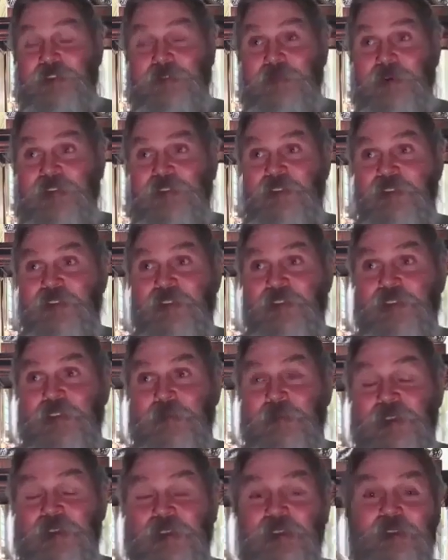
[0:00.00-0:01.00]
Generally,
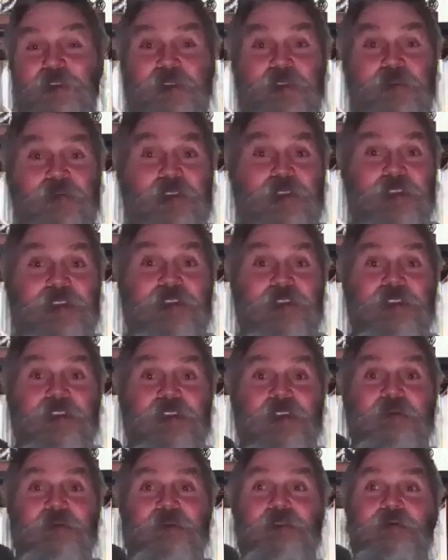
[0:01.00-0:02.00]
especially if you see me look
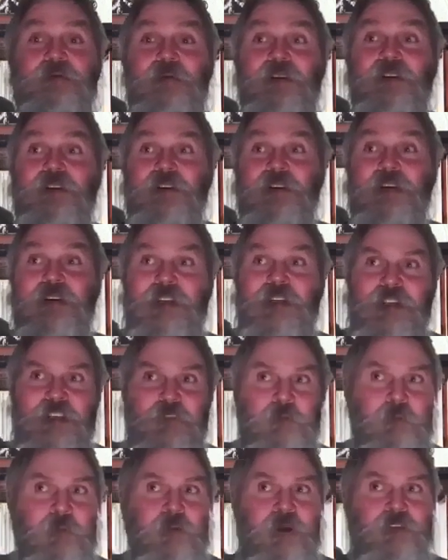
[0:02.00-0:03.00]
over here, the Holy
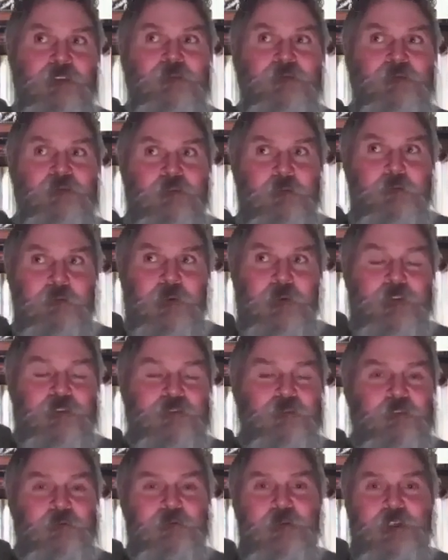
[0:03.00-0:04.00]
Spirit, His
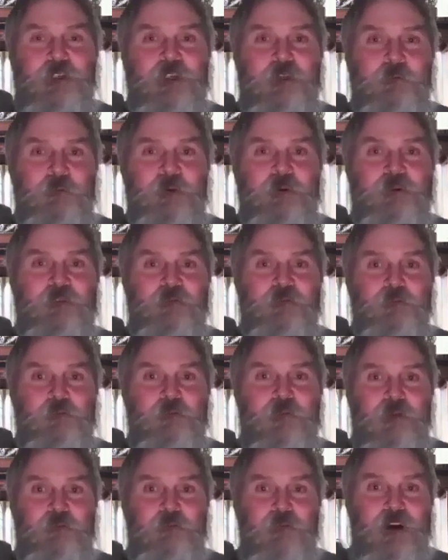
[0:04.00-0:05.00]
presence appears to be
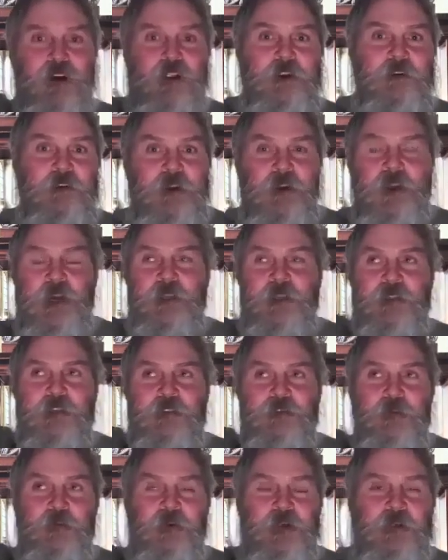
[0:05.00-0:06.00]
up here and to my
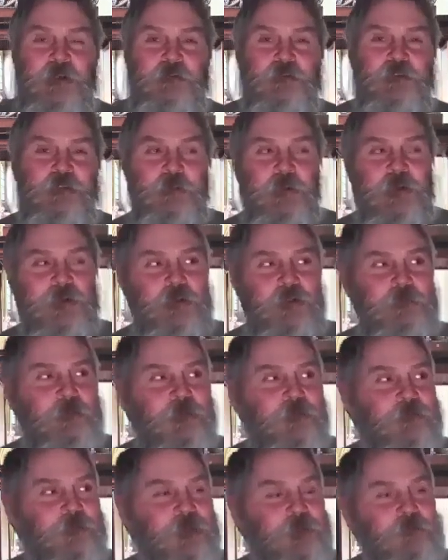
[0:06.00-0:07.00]
right. And that's where He
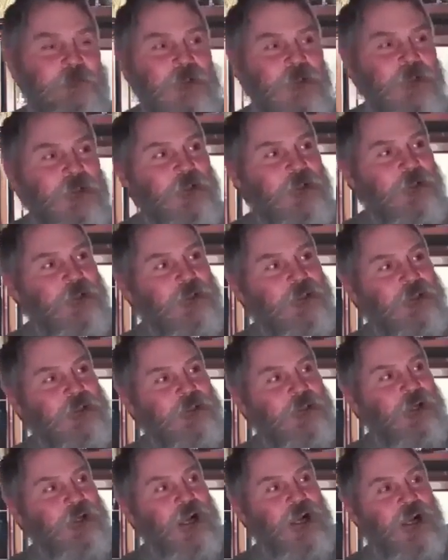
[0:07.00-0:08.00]
would speak to me from.
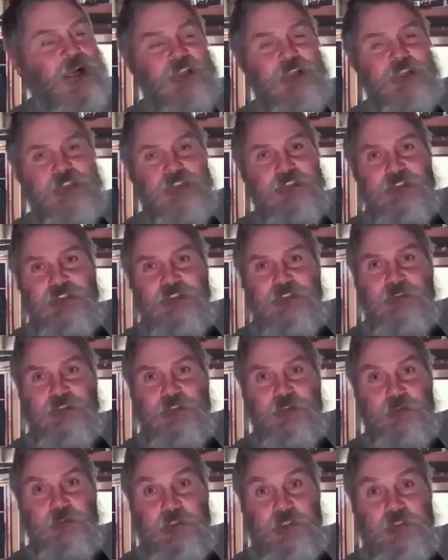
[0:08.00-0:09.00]

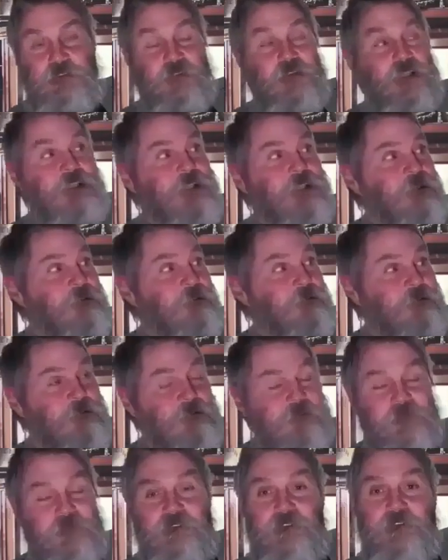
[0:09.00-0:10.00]
God, doing these
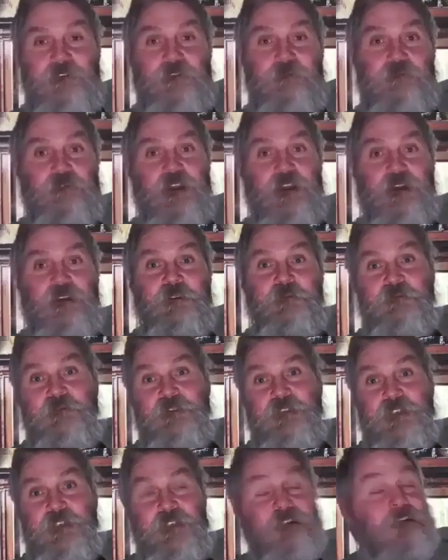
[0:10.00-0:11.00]
videos
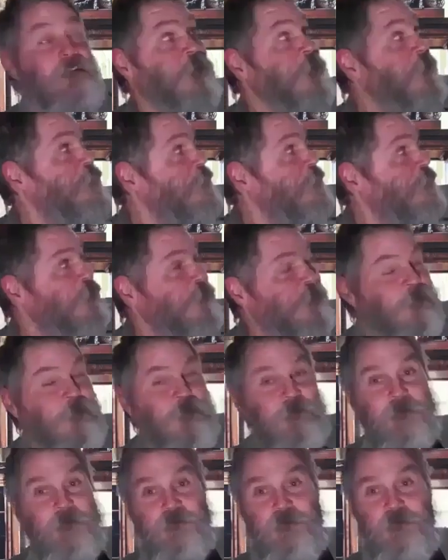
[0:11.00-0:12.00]
right over here
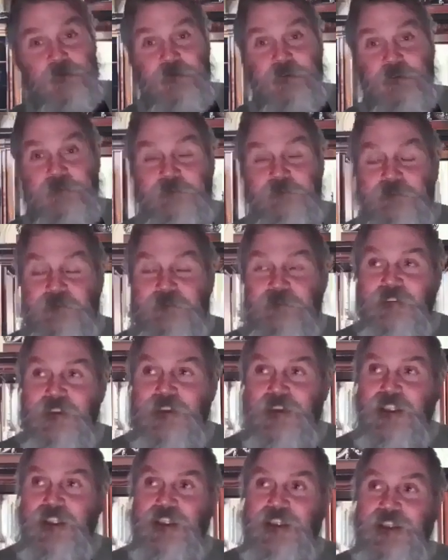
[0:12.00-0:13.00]
in this corner of the
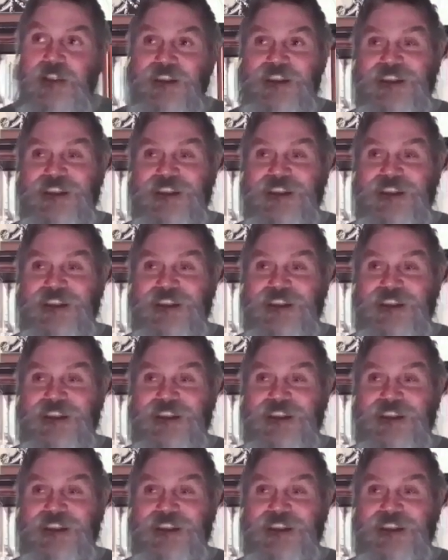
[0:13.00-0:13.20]
room.